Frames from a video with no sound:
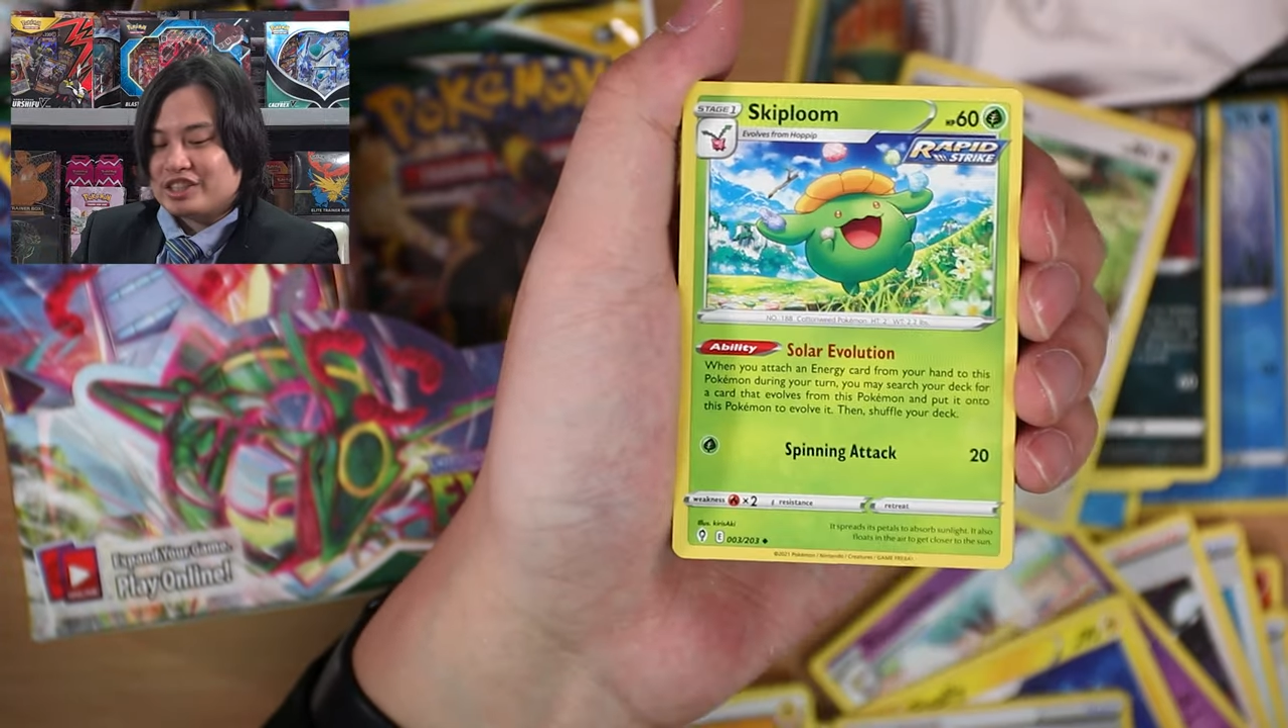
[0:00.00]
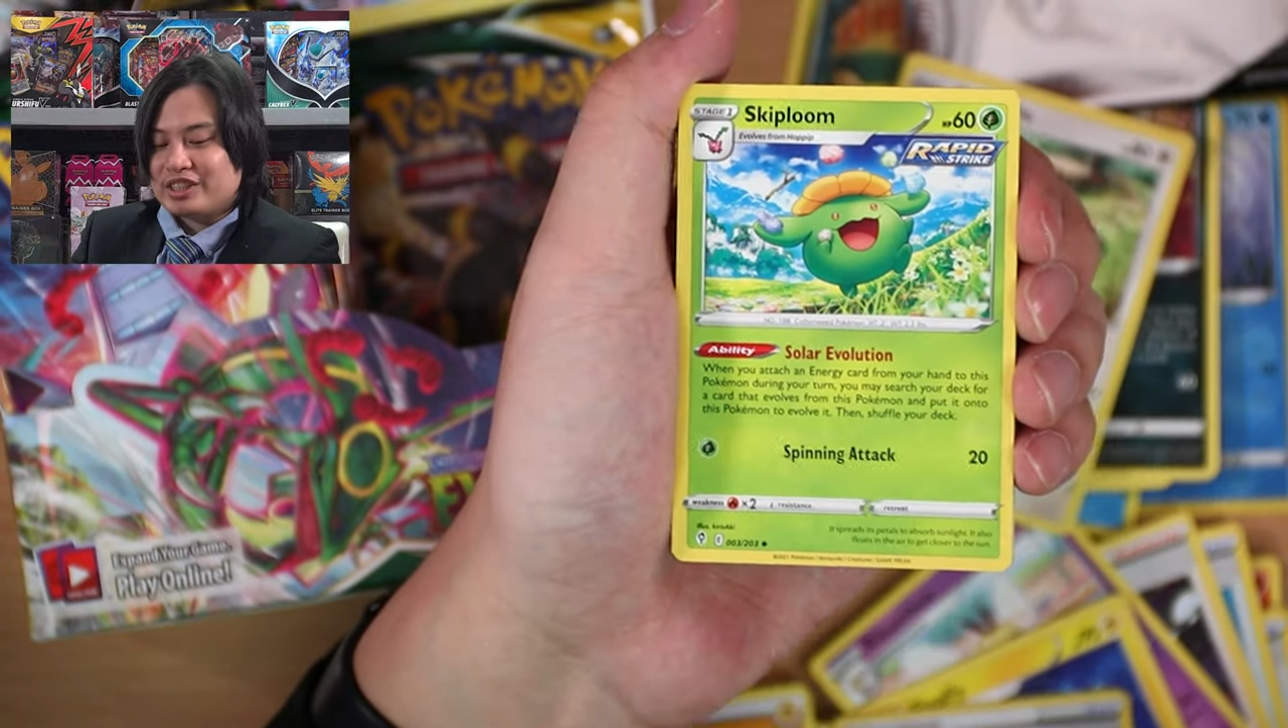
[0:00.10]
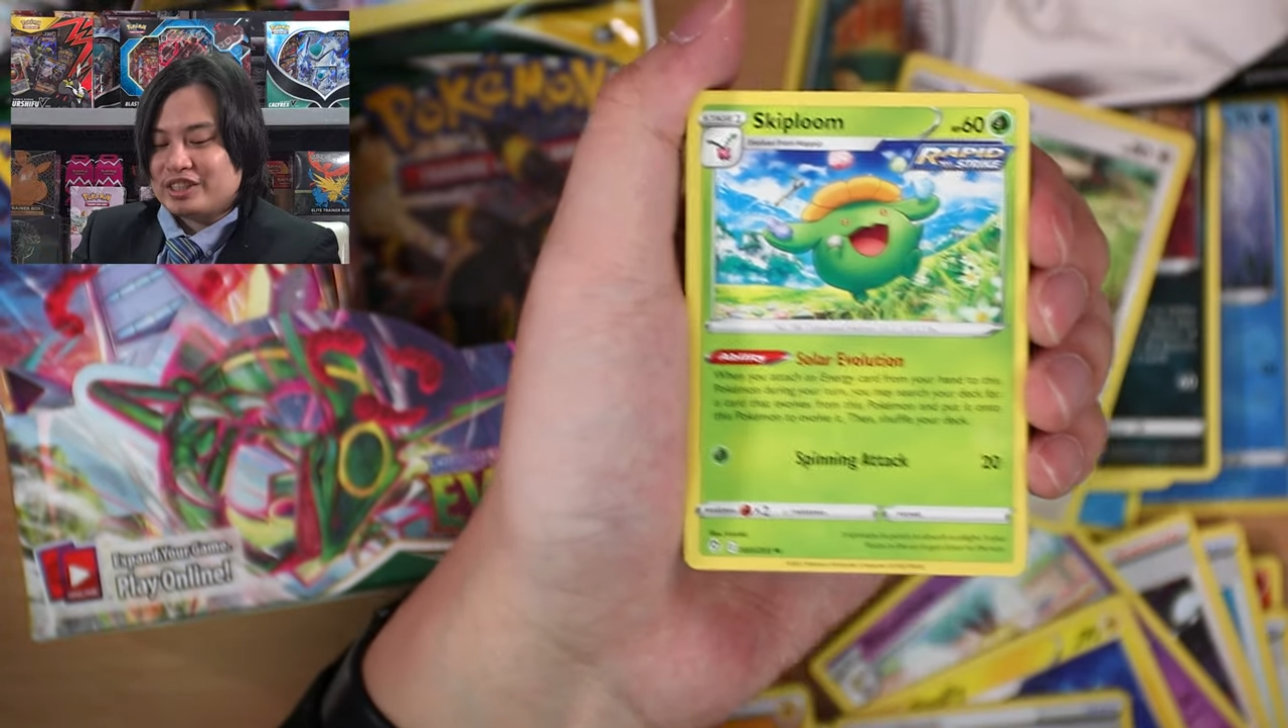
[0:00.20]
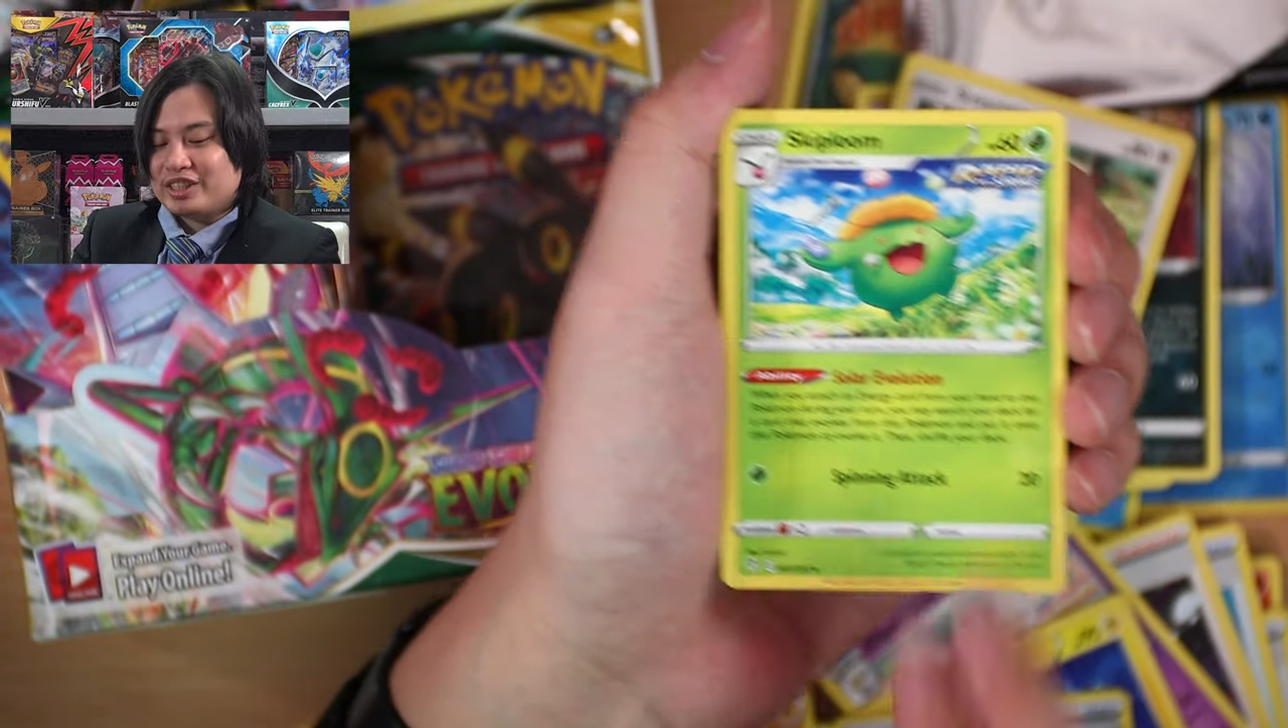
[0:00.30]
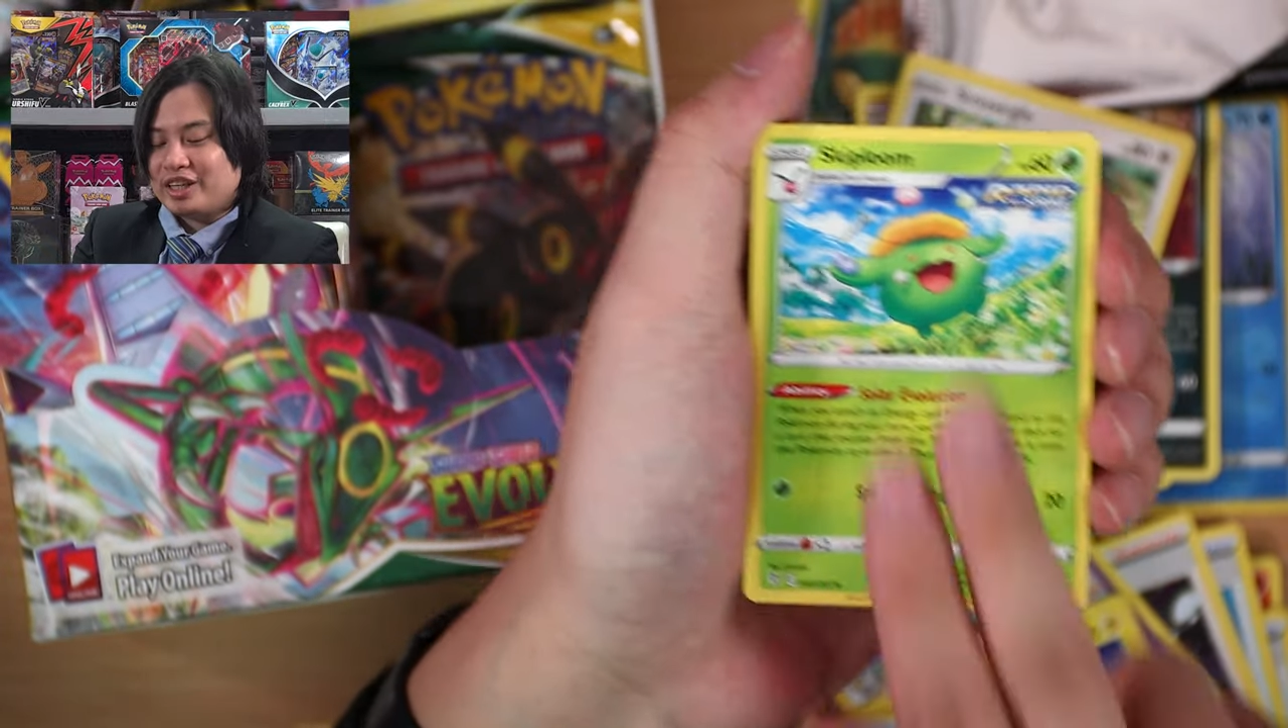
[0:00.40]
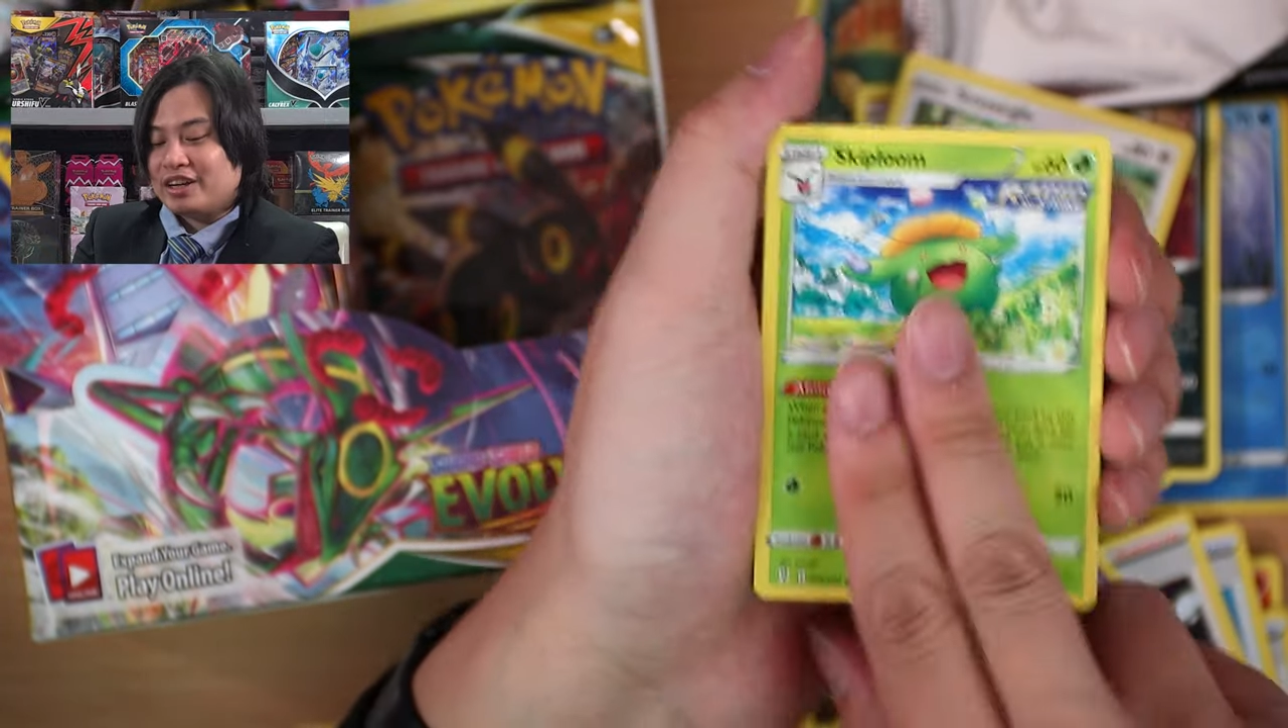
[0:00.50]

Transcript: are into the